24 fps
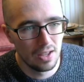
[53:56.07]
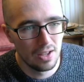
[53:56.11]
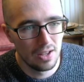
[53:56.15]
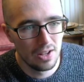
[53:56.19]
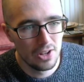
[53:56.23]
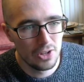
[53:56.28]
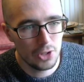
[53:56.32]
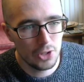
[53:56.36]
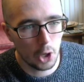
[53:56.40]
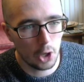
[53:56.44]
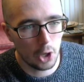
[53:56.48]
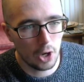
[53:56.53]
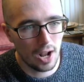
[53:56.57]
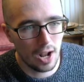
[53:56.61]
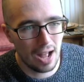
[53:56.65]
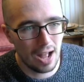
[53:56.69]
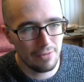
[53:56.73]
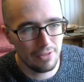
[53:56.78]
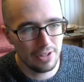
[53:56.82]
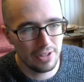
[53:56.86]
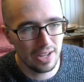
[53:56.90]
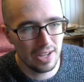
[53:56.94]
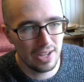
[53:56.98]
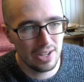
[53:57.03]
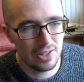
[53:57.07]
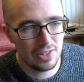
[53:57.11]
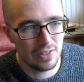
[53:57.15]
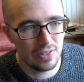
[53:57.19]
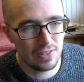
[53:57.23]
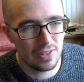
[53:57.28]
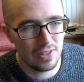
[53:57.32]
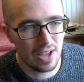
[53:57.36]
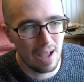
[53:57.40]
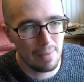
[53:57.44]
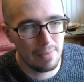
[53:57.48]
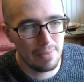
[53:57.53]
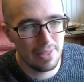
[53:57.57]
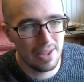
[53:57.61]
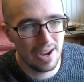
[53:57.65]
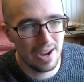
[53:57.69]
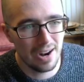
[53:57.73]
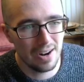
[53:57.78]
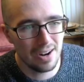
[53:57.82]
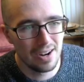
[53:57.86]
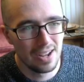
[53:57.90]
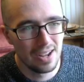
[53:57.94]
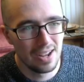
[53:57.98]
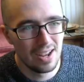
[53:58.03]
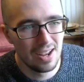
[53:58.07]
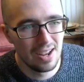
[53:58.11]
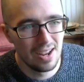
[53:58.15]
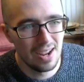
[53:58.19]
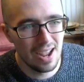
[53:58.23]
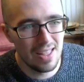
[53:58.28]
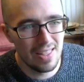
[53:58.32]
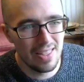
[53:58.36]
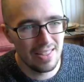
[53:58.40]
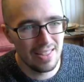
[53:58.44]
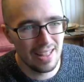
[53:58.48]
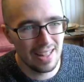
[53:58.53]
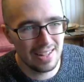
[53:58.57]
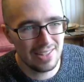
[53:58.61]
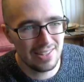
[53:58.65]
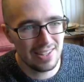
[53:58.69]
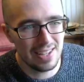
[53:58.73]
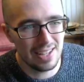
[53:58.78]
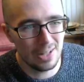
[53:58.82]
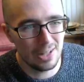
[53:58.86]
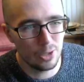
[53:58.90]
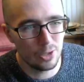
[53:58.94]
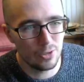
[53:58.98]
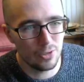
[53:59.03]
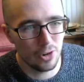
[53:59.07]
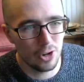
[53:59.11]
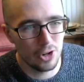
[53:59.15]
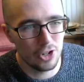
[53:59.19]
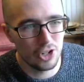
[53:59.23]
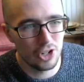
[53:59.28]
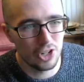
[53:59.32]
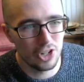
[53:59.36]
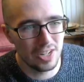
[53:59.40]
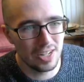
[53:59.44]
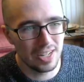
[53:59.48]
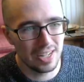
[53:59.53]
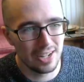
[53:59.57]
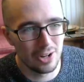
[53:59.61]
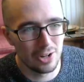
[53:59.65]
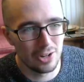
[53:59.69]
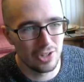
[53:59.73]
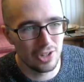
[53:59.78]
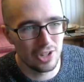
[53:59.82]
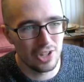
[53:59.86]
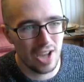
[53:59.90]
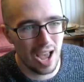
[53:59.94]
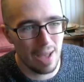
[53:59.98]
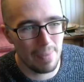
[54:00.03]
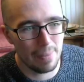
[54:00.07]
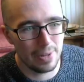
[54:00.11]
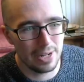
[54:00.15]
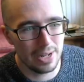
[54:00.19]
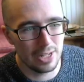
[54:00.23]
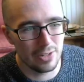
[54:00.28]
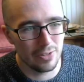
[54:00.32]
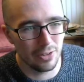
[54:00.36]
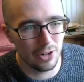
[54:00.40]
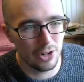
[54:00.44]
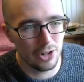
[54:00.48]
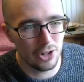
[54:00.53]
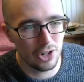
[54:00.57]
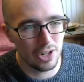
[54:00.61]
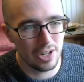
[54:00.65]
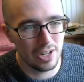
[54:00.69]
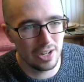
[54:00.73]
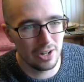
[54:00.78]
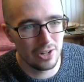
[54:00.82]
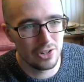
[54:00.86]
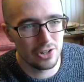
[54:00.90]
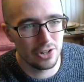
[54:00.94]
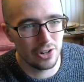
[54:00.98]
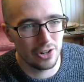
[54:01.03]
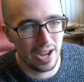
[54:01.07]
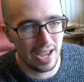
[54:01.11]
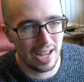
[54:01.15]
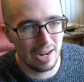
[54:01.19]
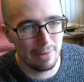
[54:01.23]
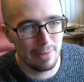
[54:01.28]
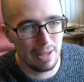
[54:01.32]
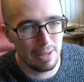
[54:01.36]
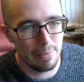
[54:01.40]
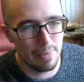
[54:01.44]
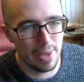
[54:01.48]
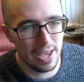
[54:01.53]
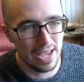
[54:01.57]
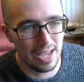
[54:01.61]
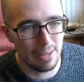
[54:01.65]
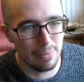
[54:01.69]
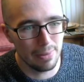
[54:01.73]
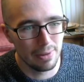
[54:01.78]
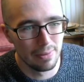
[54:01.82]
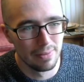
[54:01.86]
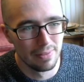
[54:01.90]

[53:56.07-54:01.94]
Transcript: sarcophagus, the top there? And then that's the English version. Here's the Japanese version. Here's your anime babe.